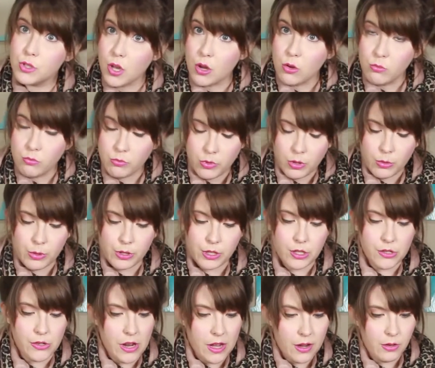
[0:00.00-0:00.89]
So what we're
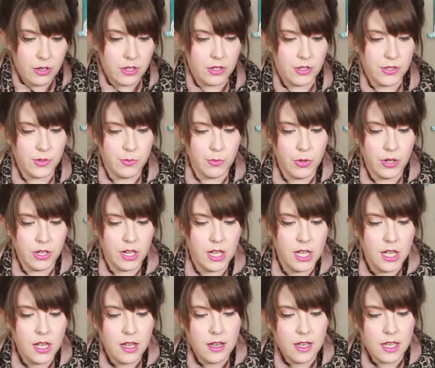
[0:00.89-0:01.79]
gonna do now is put
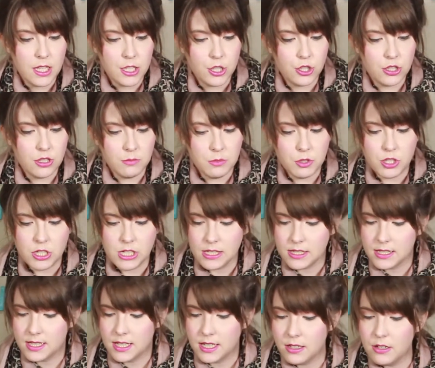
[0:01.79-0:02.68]
some
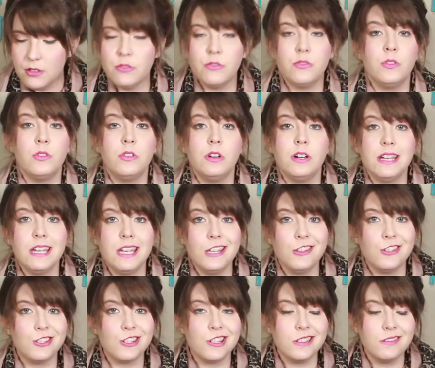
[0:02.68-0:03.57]
sheets in for
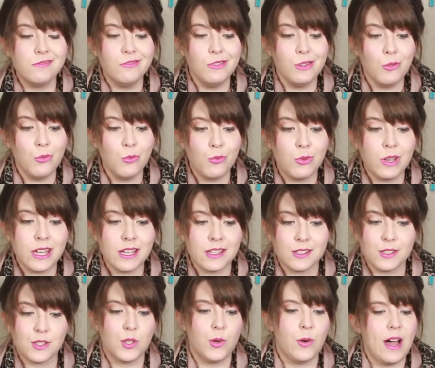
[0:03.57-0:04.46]
each of the
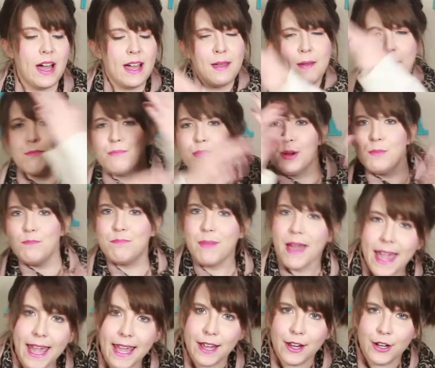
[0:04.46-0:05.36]
weeks so I am
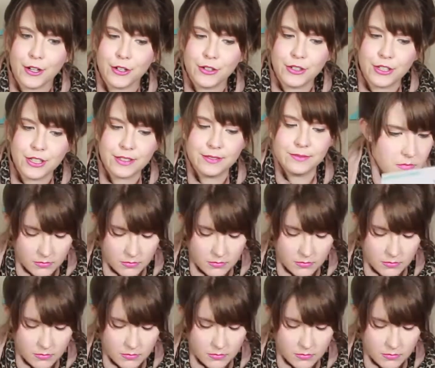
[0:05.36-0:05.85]
prepared.